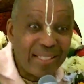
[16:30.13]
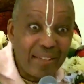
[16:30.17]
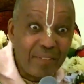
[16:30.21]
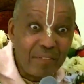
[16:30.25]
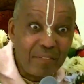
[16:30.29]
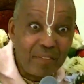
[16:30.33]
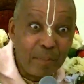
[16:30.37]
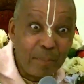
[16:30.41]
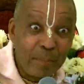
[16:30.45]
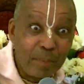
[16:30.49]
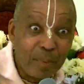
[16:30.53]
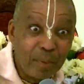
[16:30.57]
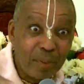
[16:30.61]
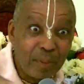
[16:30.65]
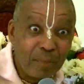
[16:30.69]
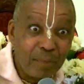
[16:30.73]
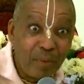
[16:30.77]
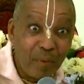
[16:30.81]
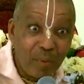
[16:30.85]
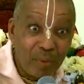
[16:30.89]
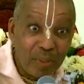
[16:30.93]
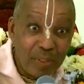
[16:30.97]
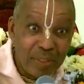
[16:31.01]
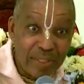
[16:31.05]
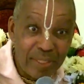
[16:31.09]
even the pure
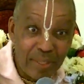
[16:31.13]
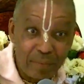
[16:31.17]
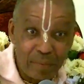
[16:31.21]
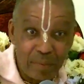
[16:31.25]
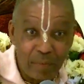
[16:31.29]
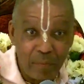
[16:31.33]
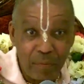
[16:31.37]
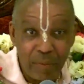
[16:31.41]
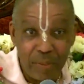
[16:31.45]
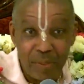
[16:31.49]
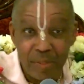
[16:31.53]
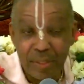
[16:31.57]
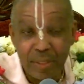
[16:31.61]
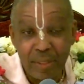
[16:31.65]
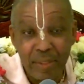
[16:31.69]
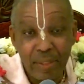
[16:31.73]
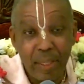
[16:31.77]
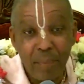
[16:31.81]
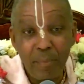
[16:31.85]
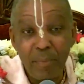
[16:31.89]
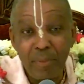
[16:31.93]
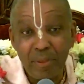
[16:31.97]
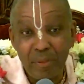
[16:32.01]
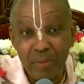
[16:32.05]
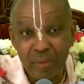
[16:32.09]
devotees have to face
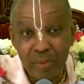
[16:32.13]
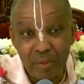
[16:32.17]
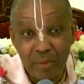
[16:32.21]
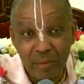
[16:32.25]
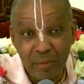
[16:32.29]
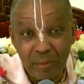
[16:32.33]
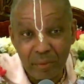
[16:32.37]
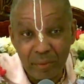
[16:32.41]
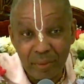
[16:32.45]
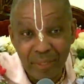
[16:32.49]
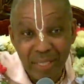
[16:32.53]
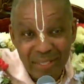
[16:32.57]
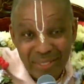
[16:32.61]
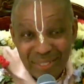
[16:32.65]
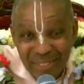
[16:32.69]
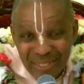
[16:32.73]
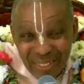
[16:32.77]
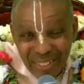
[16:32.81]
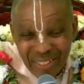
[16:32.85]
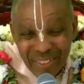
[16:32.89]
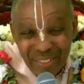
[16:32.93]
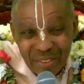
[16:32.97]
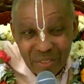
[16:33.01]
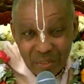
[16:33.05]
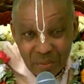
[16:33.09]
calamities. That's the
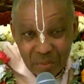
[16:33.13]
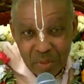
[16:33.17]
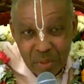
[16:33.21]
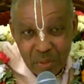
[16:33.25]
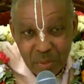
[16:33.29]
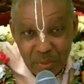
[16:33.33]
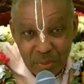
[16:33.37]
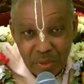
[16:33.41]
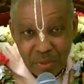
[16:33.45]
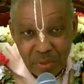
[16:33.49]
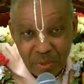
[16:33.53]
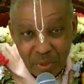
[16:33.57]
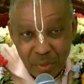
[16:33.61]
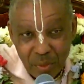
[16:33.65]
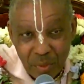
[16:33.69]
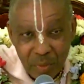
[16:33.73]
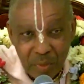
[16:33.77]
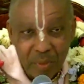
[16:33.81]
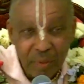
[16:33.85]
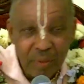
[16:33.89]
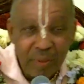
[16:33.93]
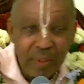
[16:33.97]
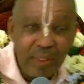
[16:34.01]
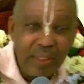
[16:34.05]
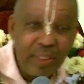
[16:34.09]
nature of this material
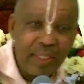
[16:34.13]
world.